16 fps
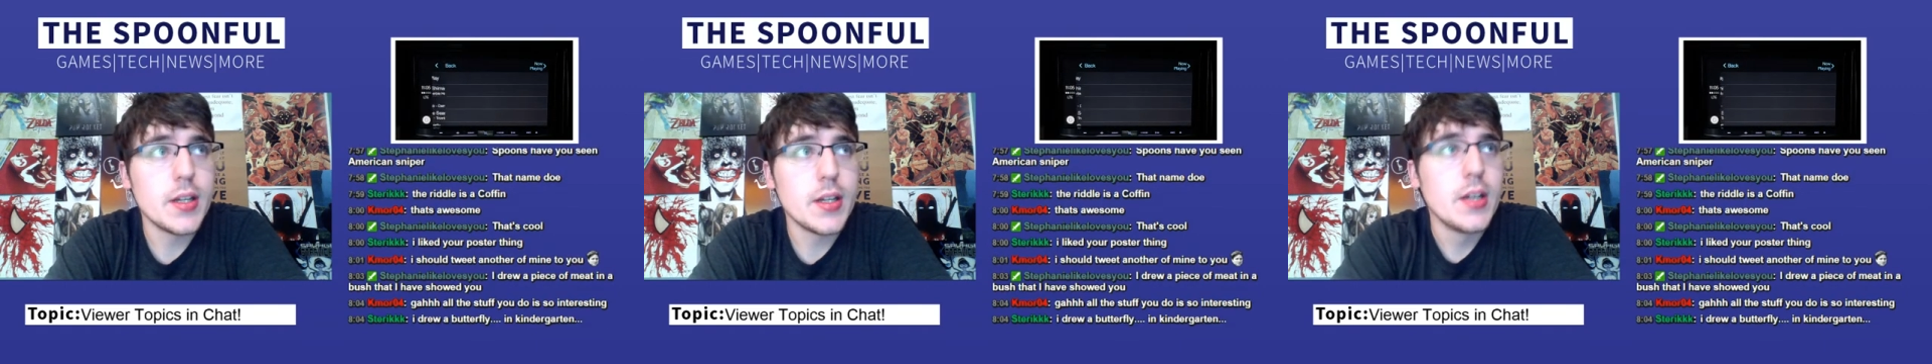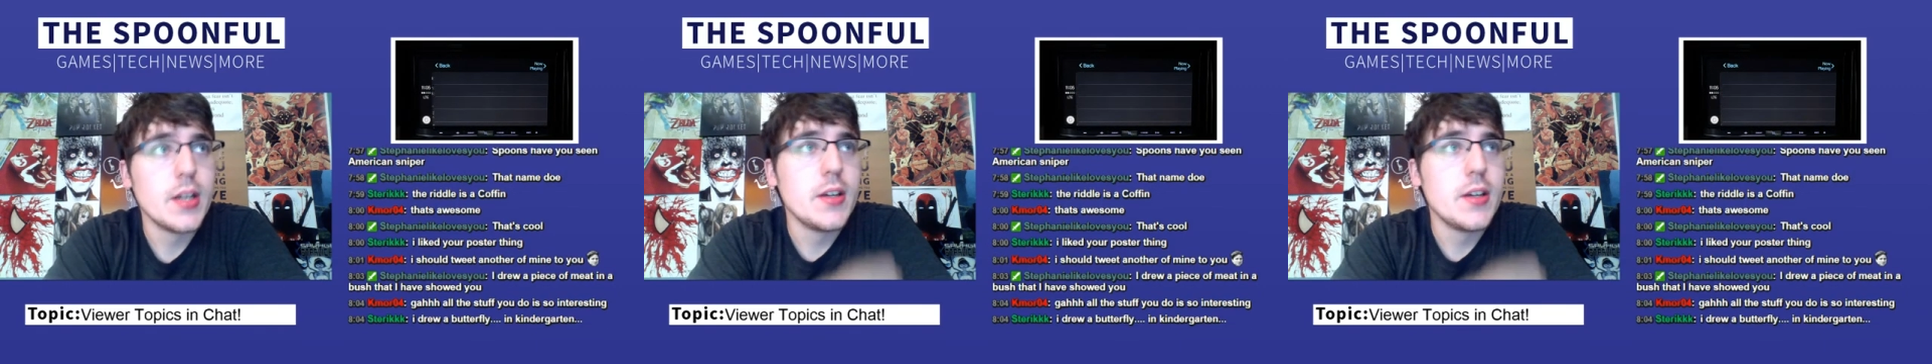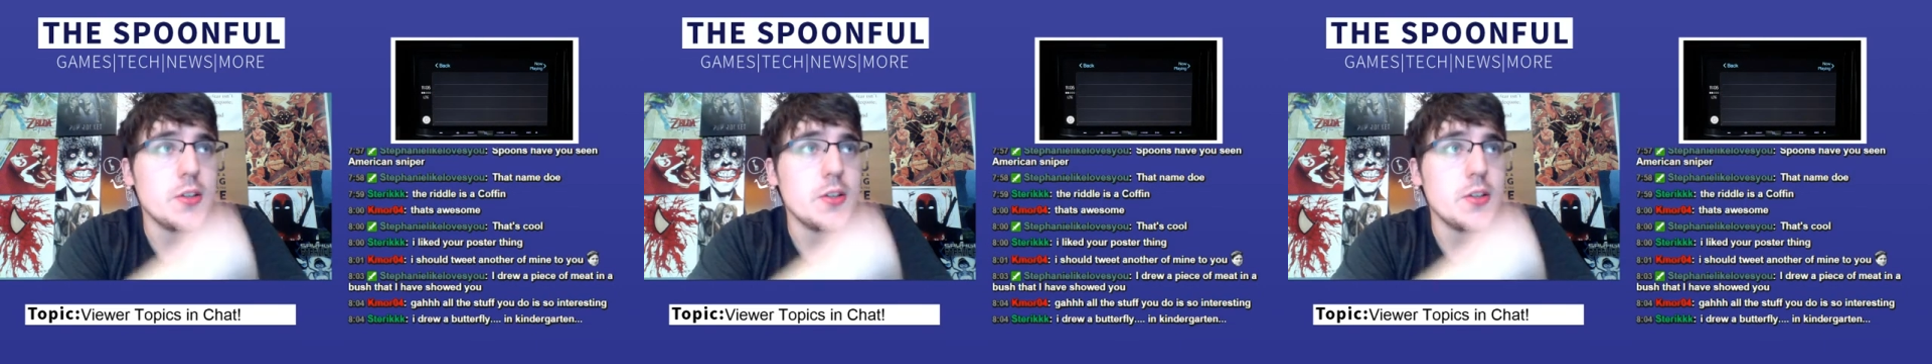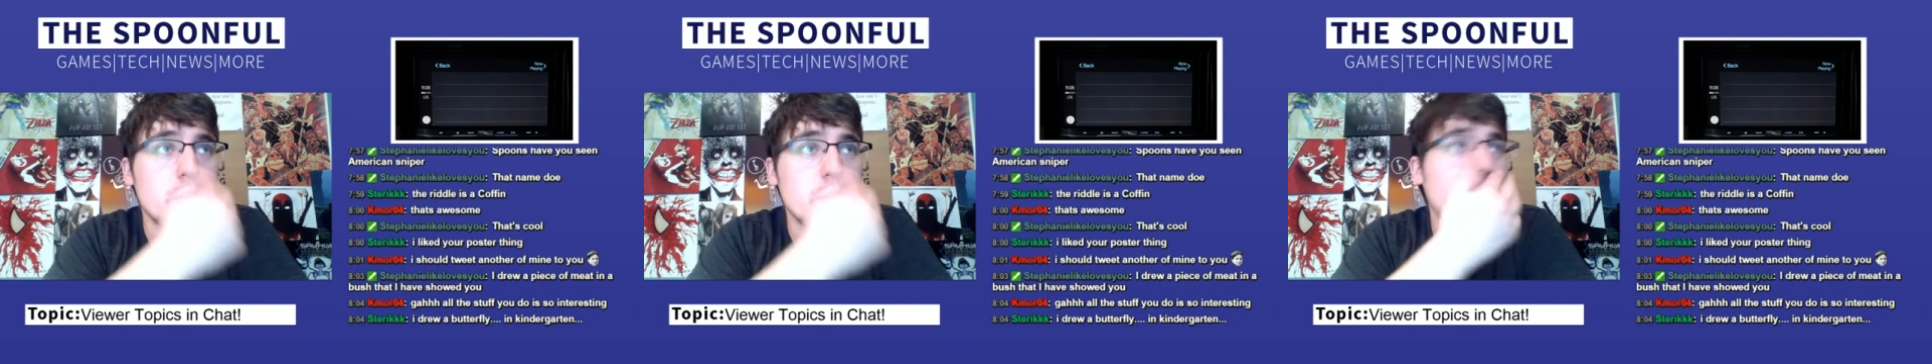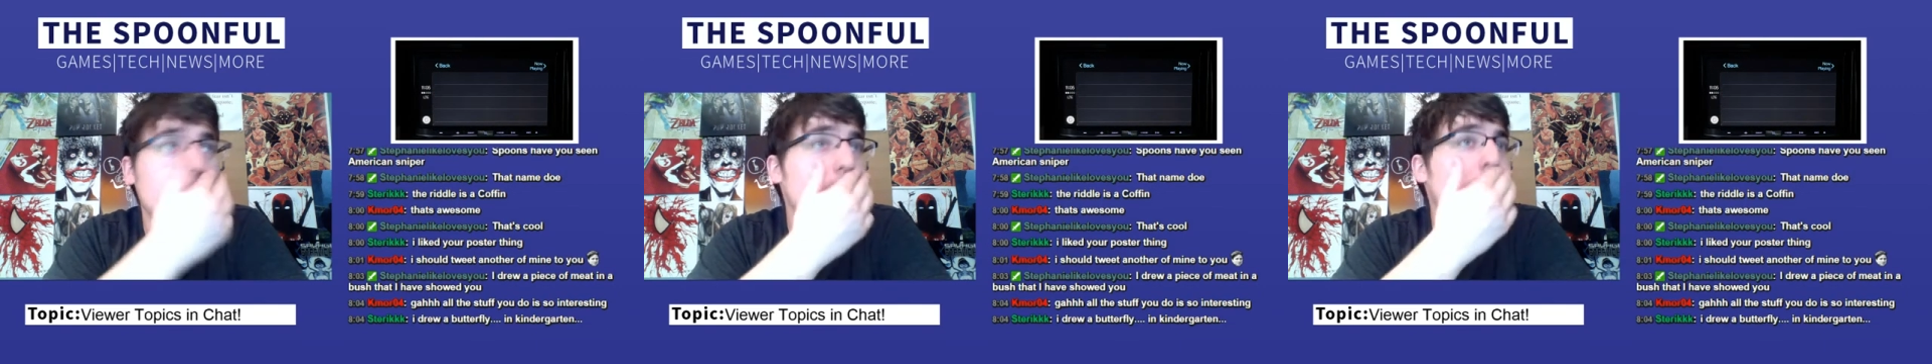You drew a
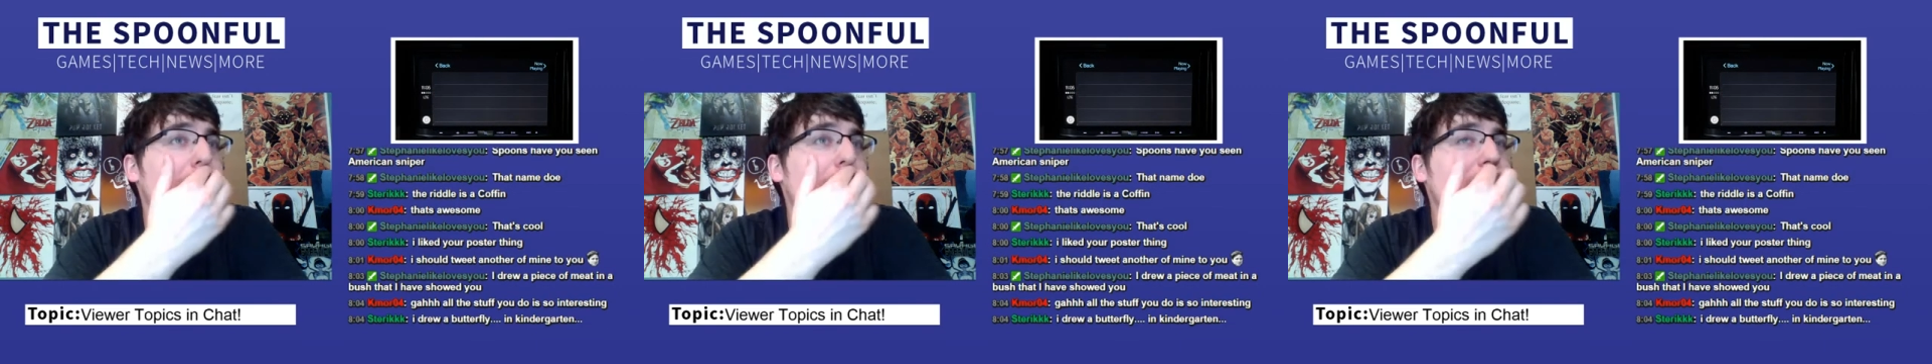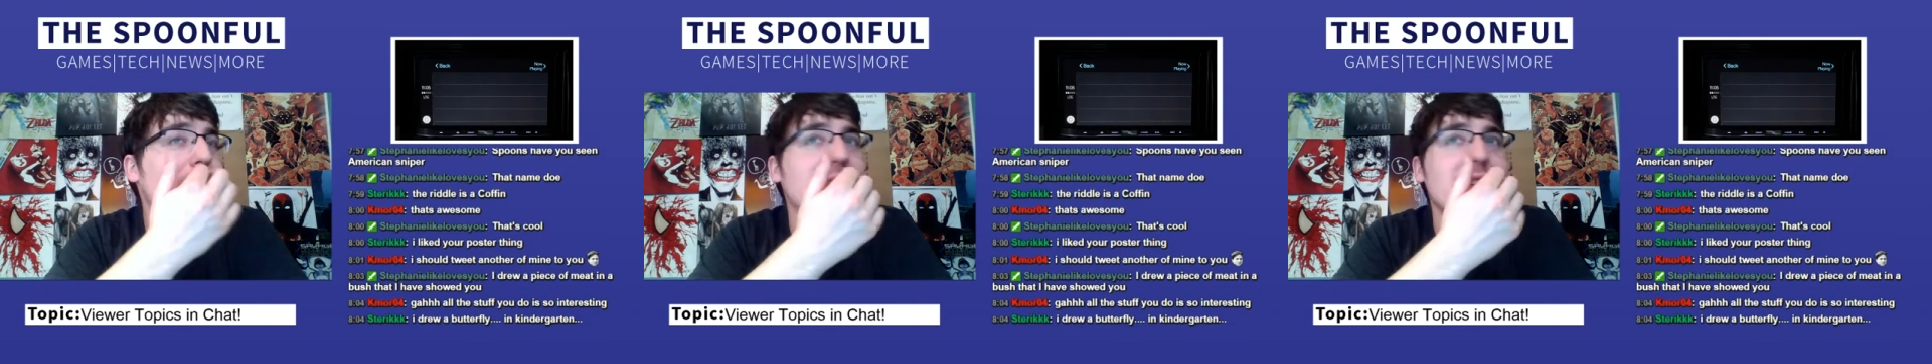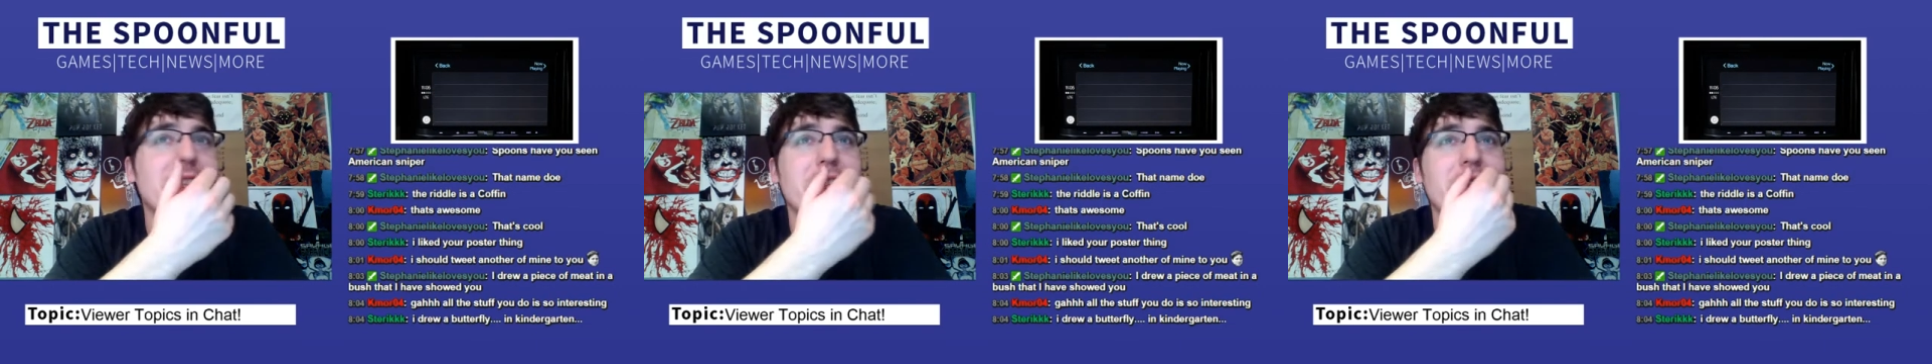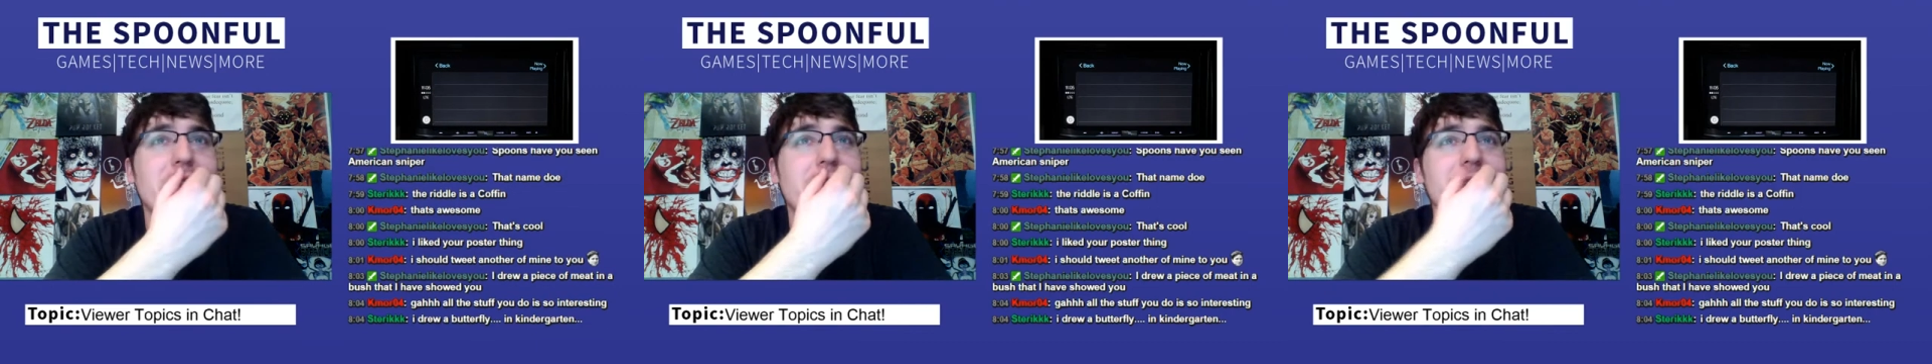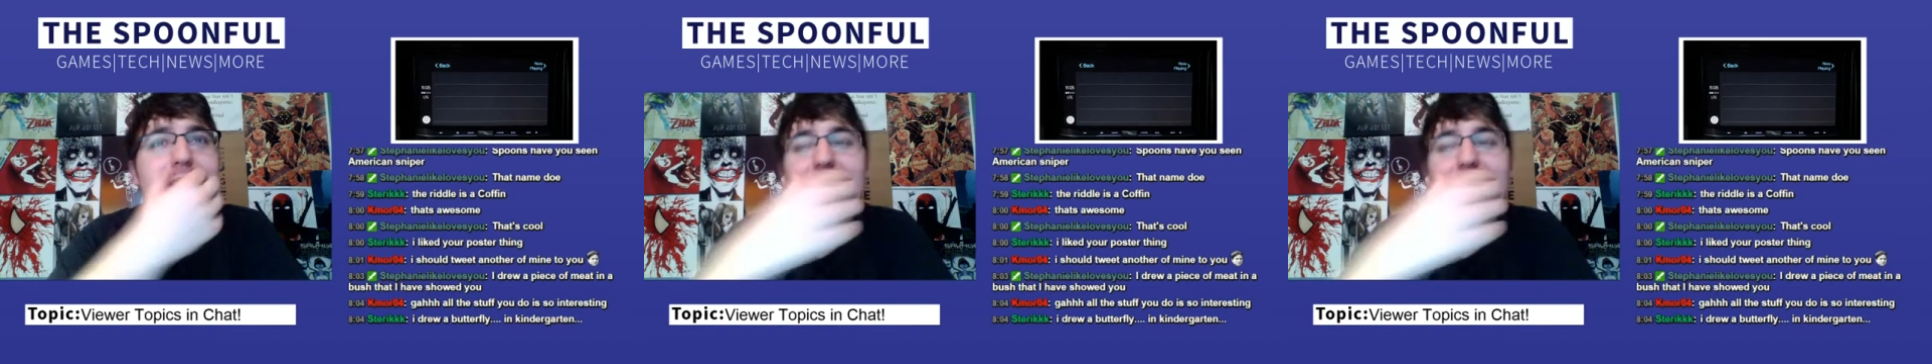butterfly in
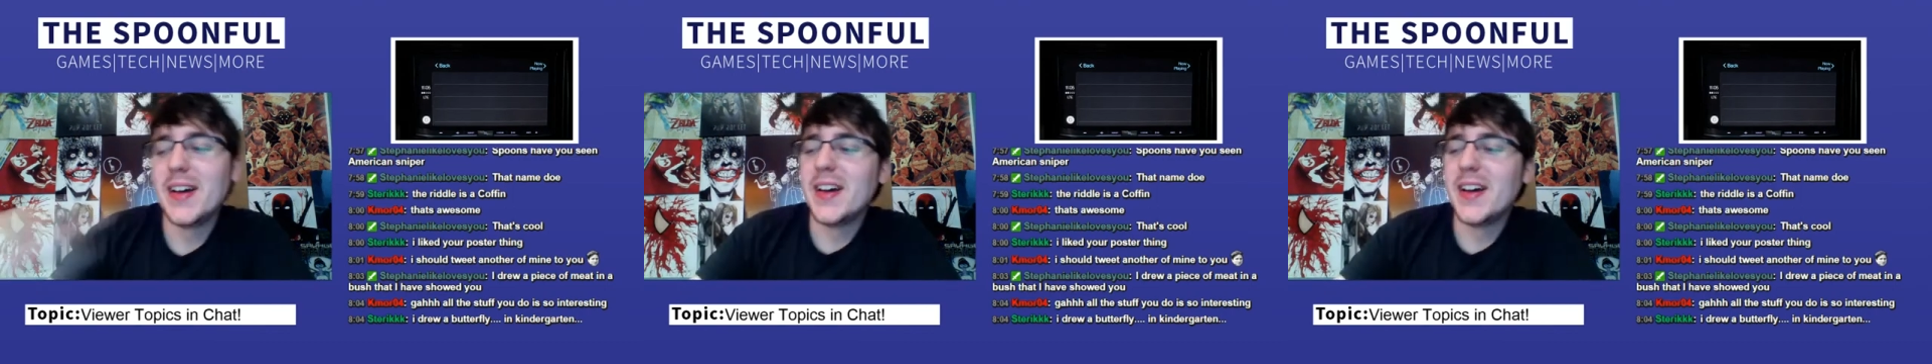kindergarten.